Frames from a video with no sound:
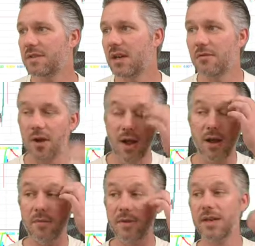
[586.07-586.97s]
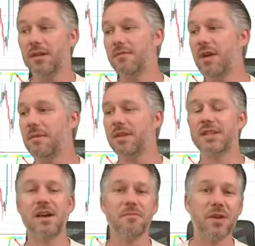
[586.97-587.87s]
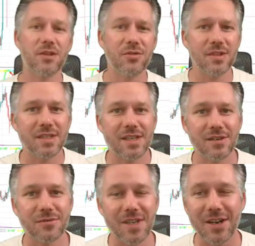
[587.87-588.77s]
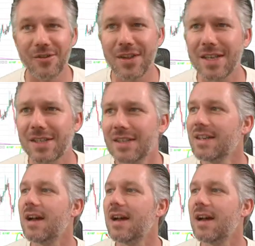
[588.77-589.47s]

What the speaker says: So right, I'm going to wrap this up, make sure there's a signal sent on this.